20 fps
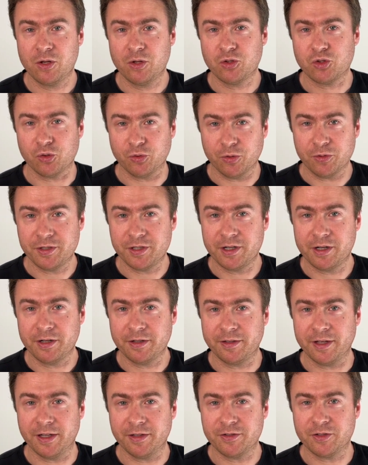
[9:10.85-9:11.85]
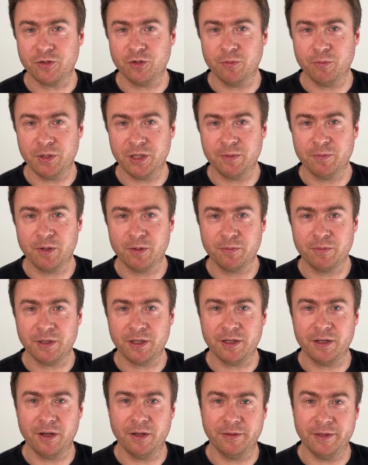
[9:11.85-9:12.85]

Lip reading: So note here that the minimum